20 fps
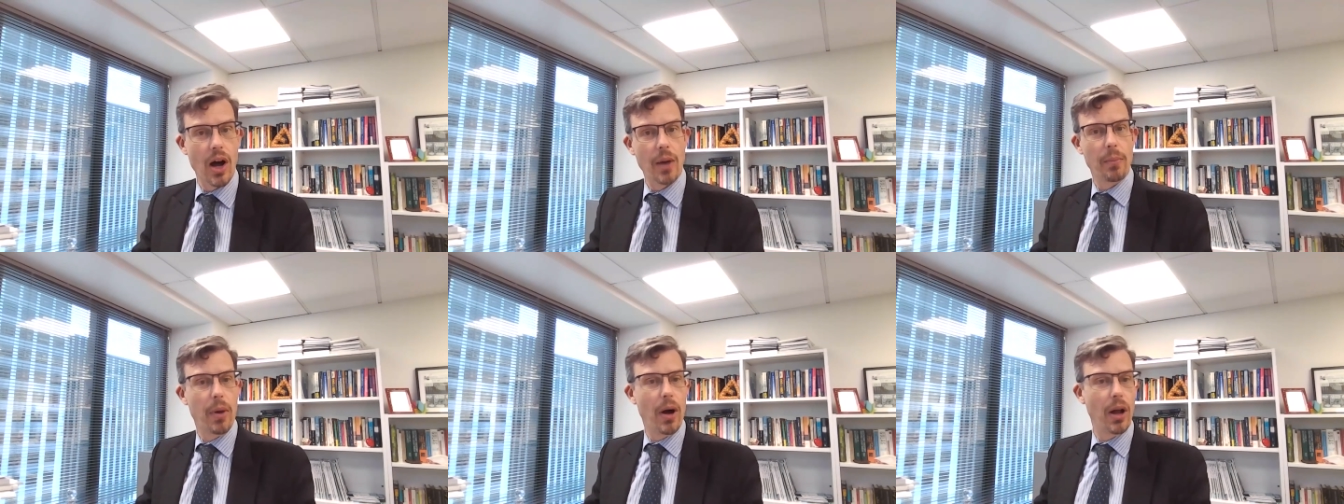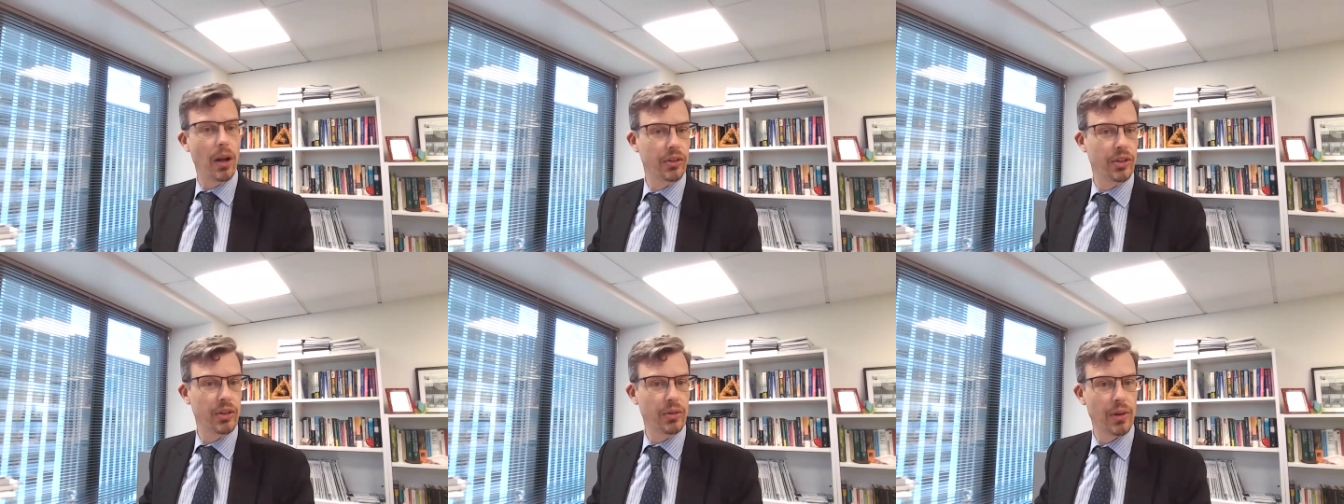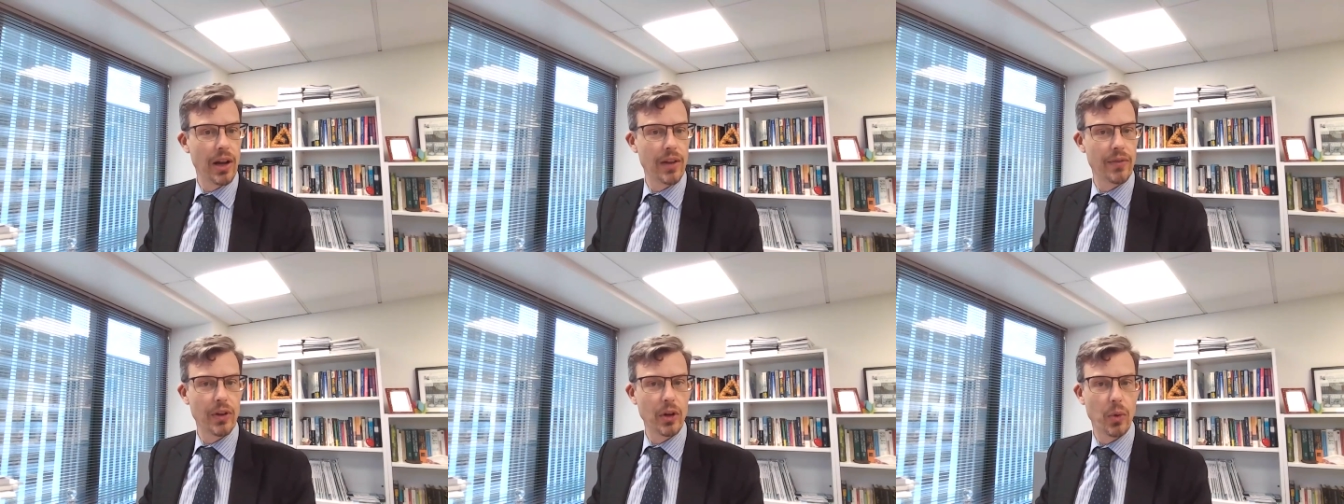on
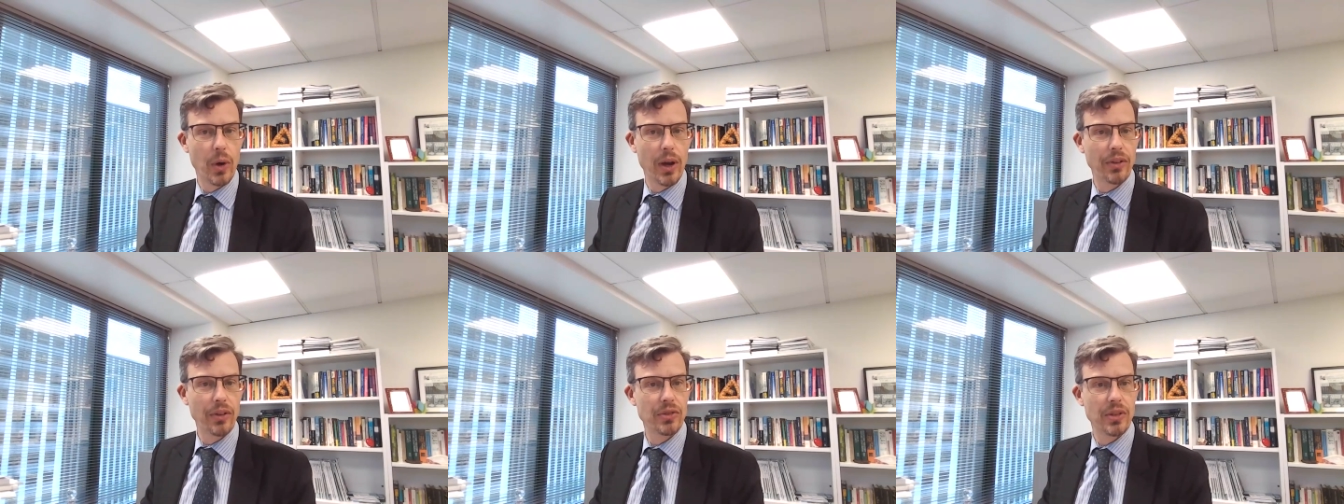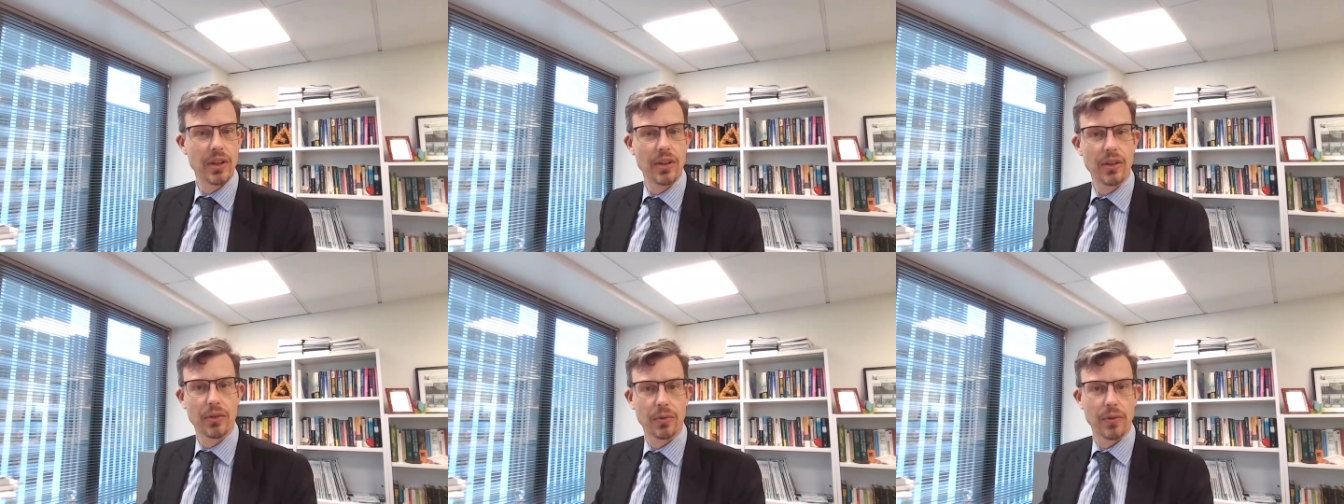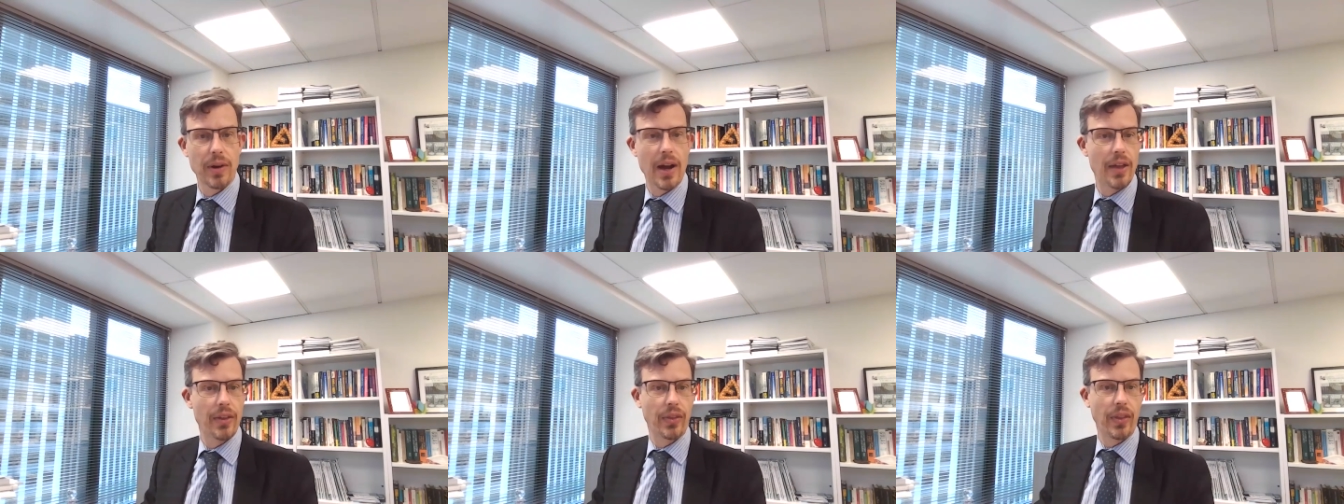policy-relevant
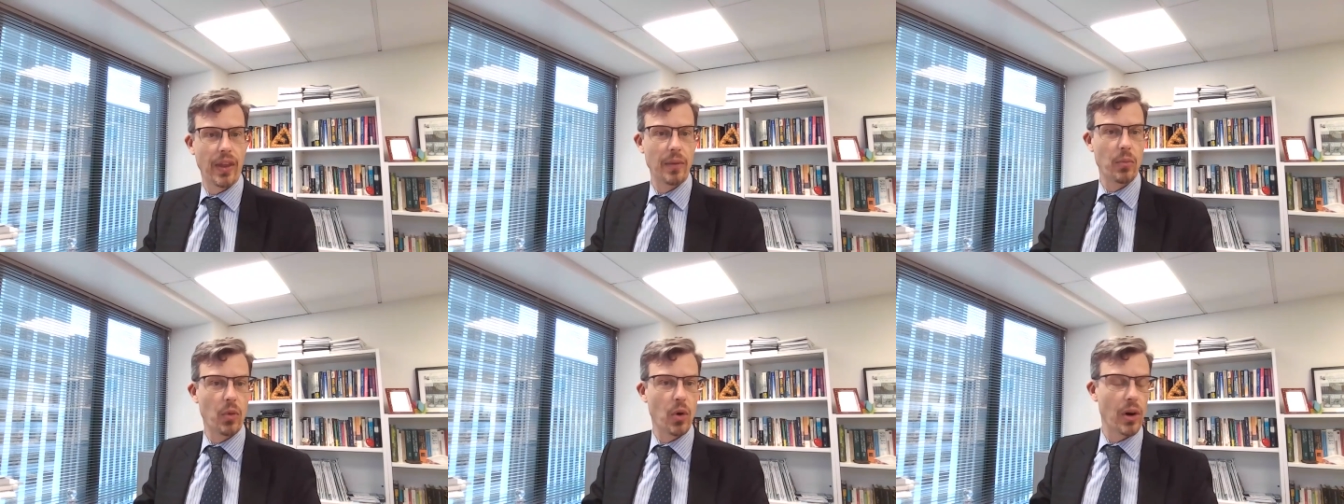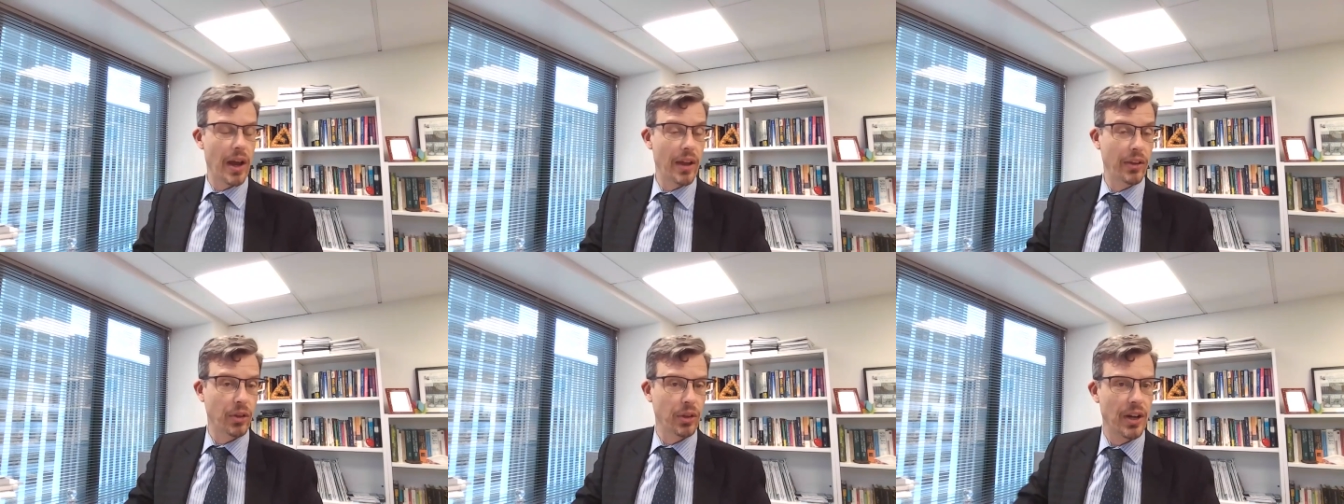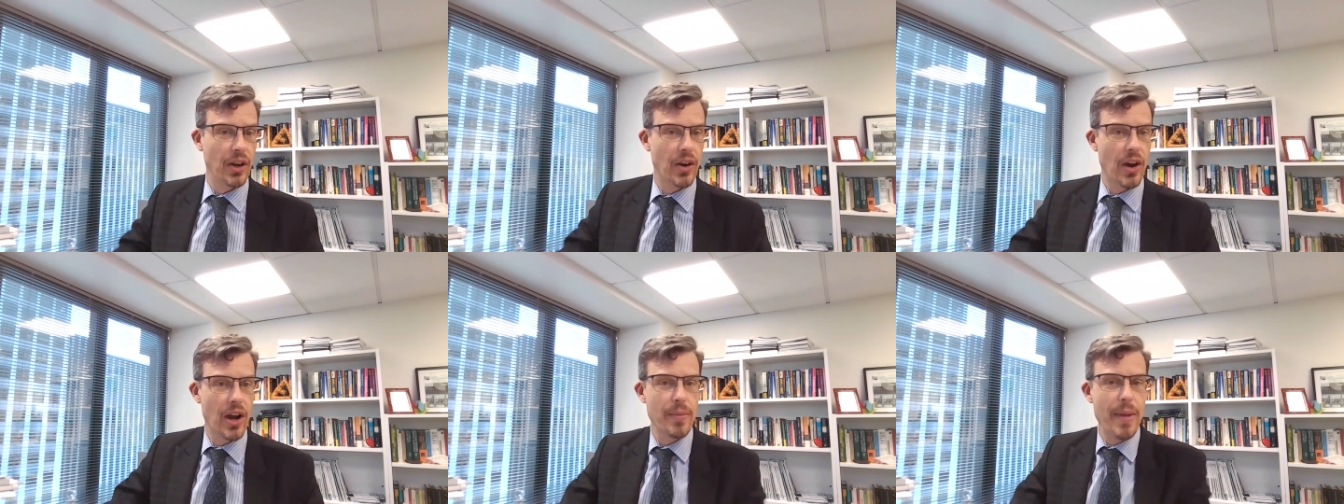questions rather than more
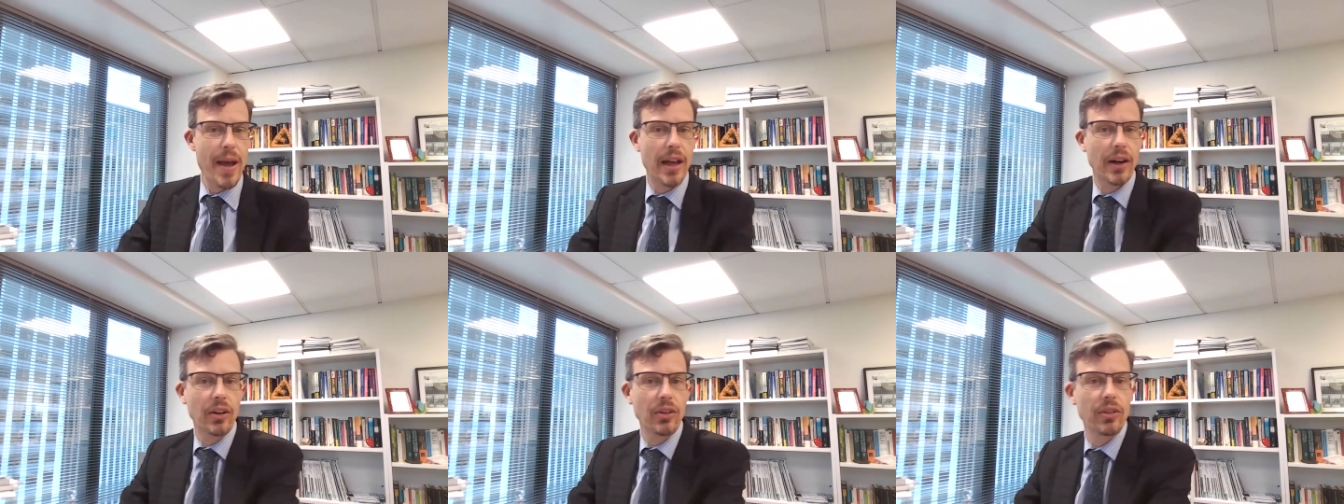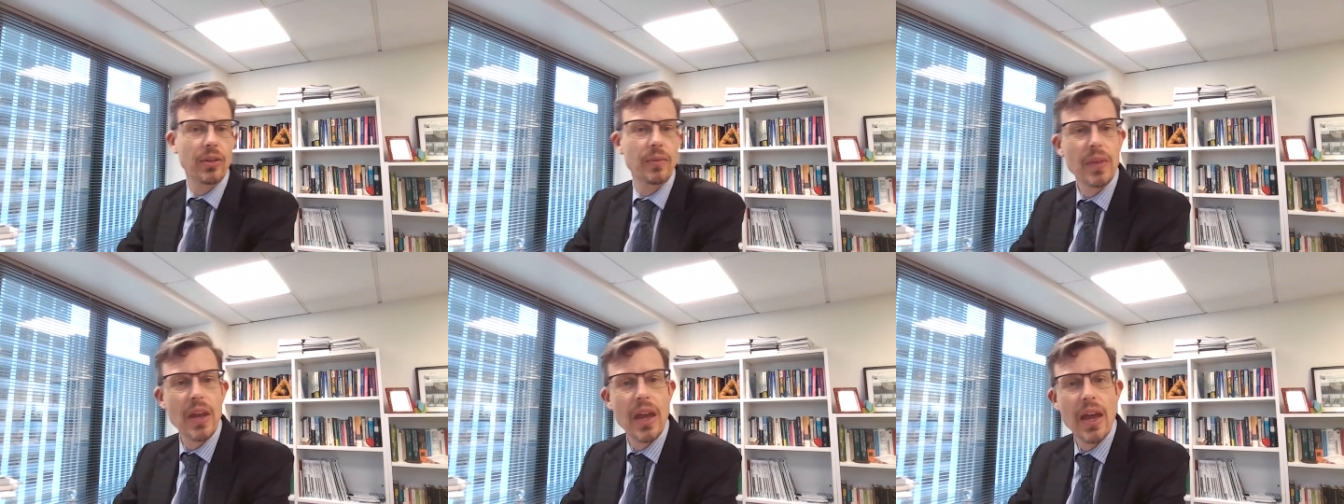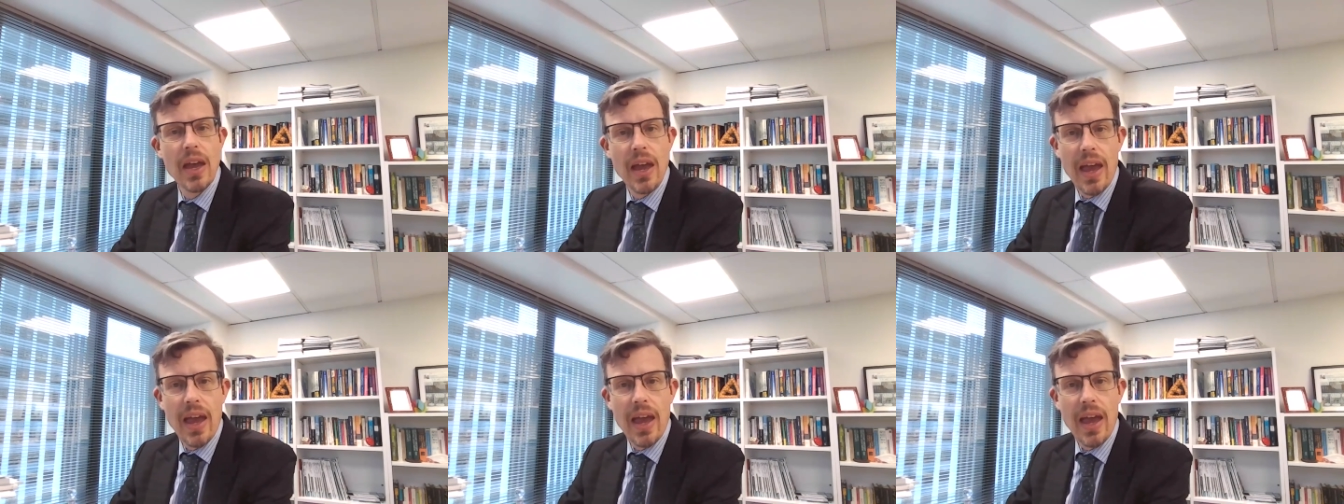esoteric matters,